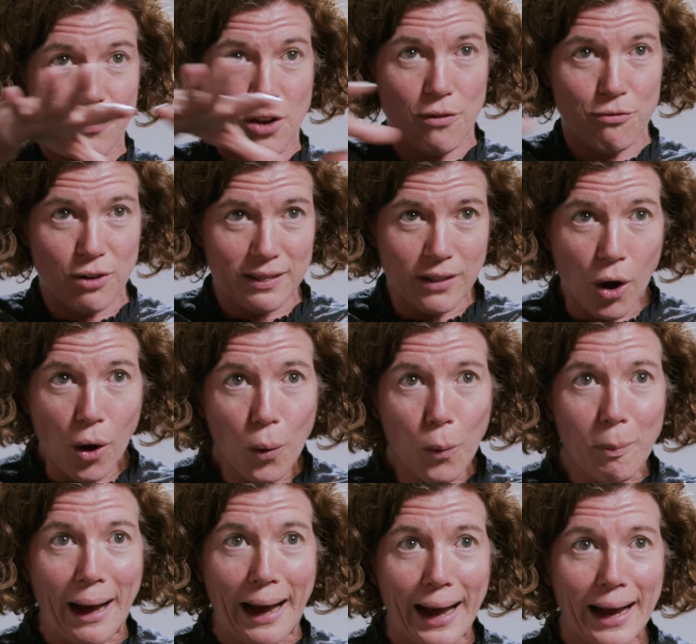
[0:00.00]
covering the whole
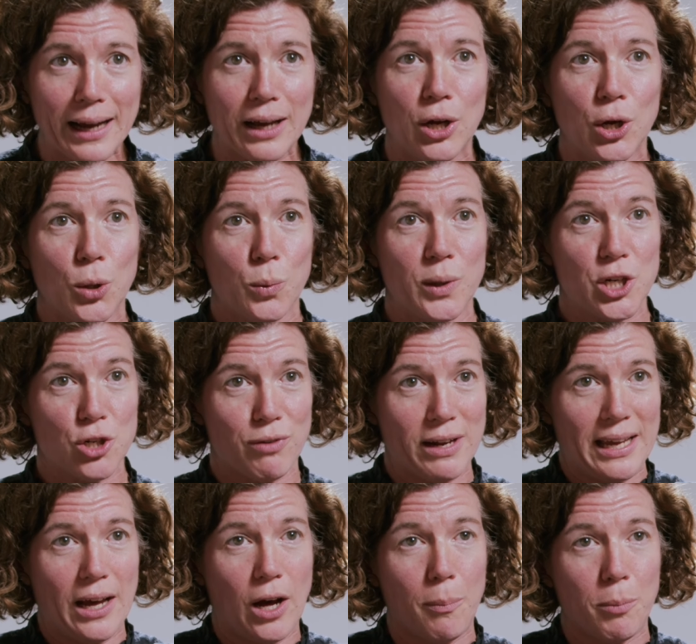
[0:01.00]
pack, we
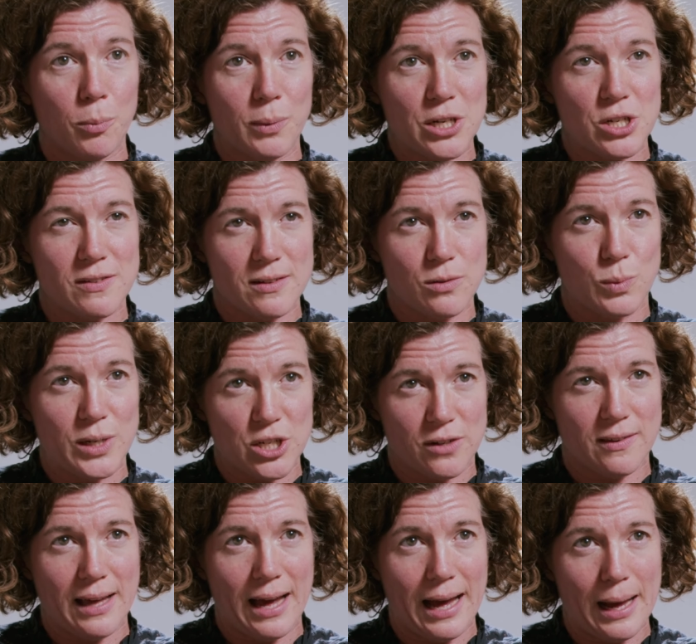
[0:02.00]
shrink it up and we
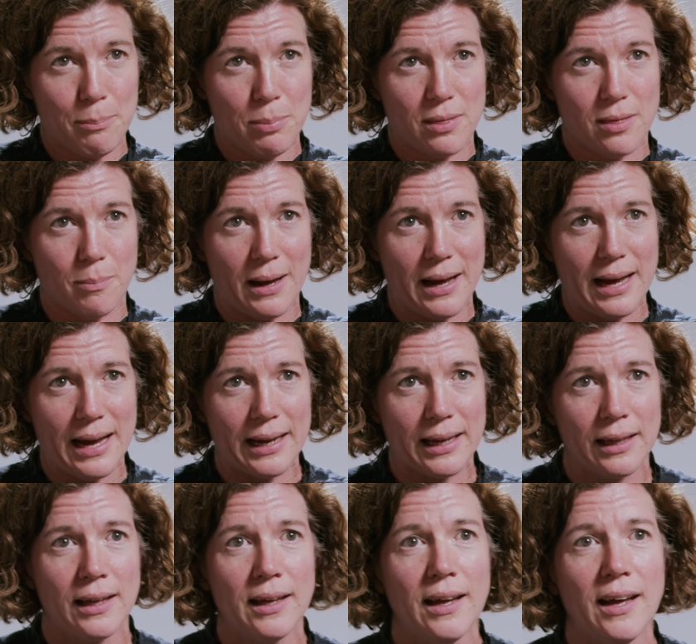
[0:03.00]
just cap the
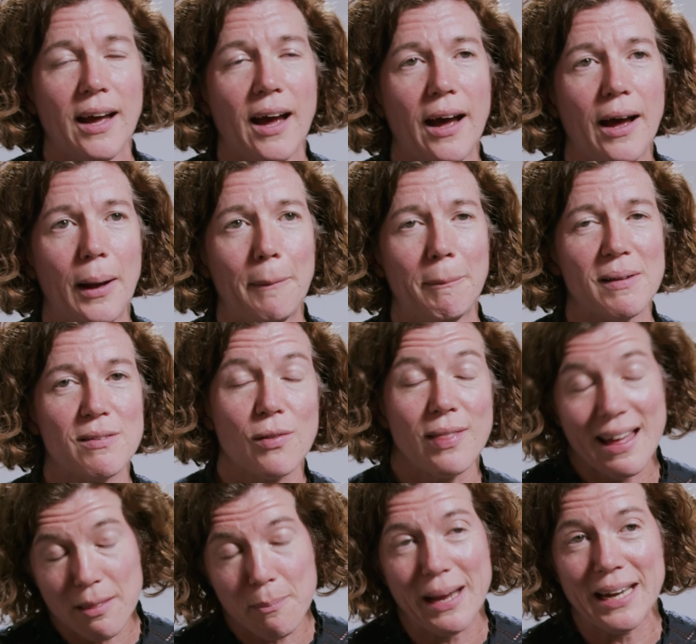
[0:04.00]
bag. So
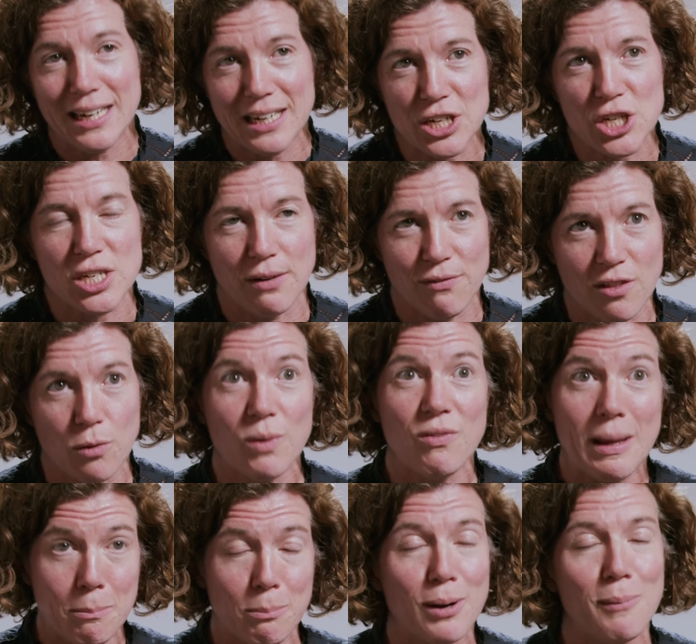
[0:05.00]
they're the main initiatives that we've
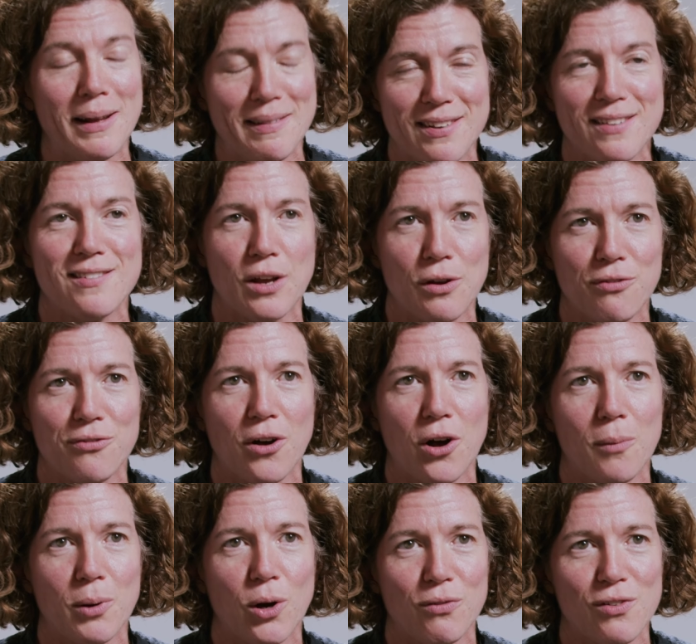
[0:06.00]
implemented so
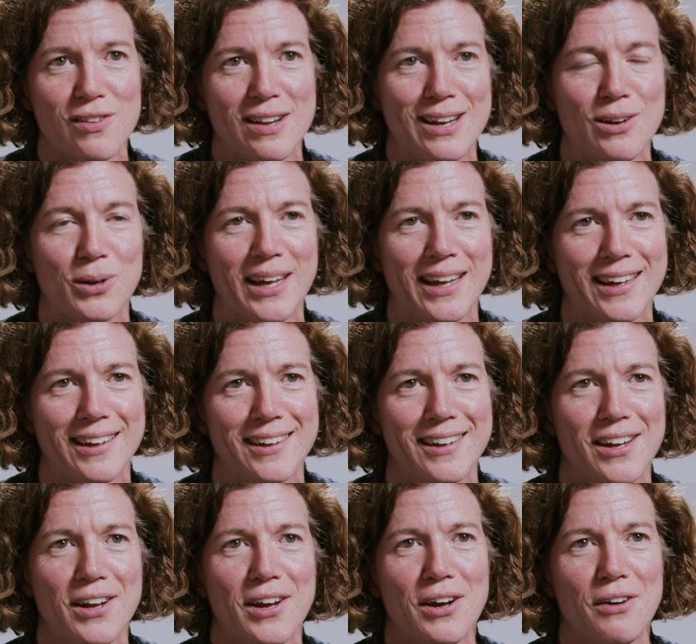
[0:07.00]
far, but obviously looking at
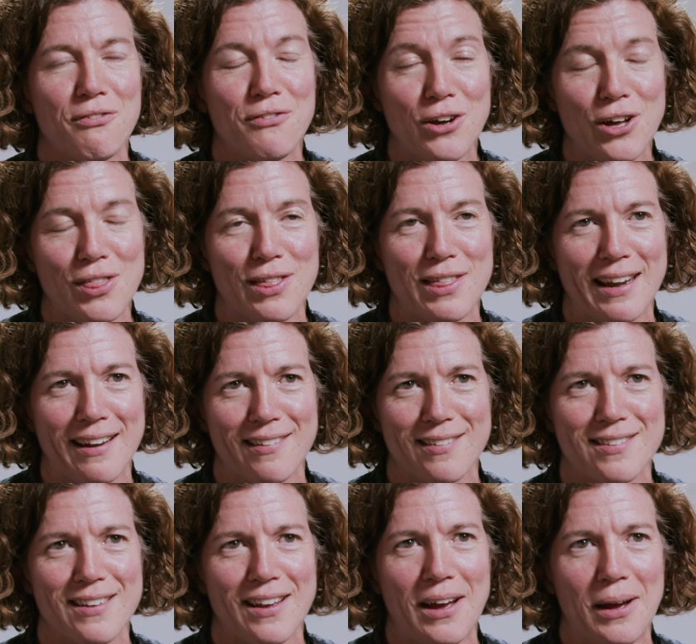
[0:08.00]
further
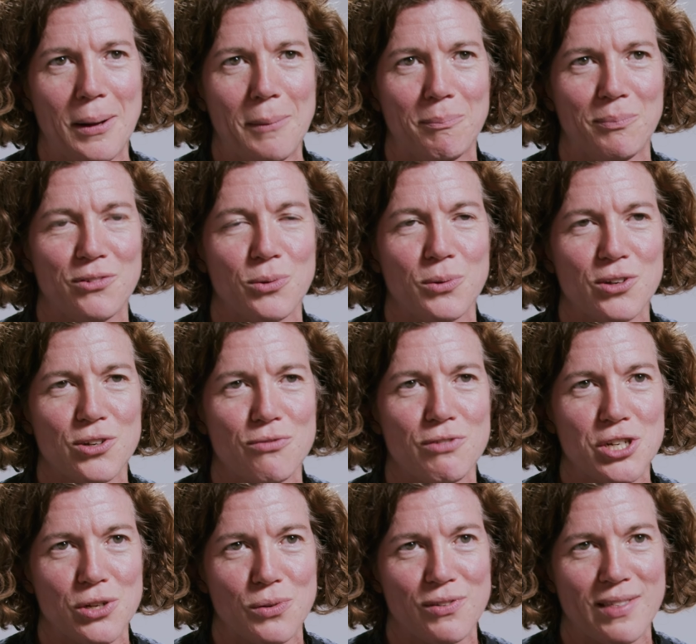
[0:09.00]
things to
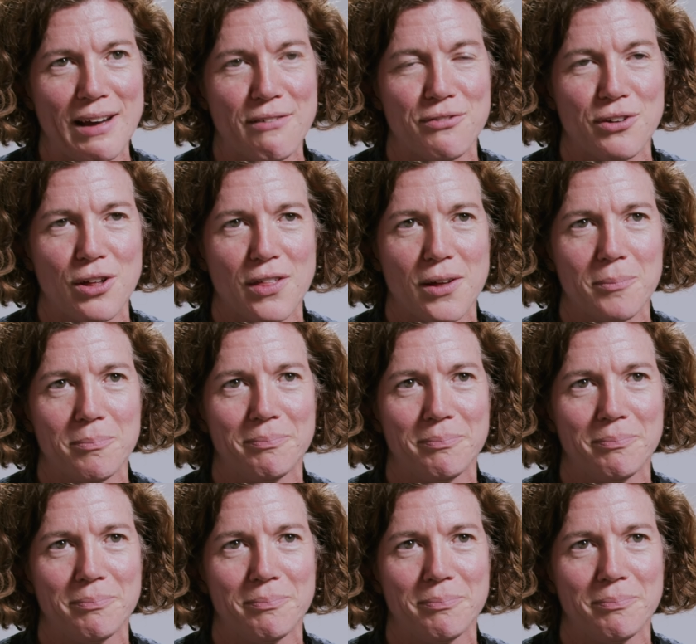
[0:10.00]
reduce that further.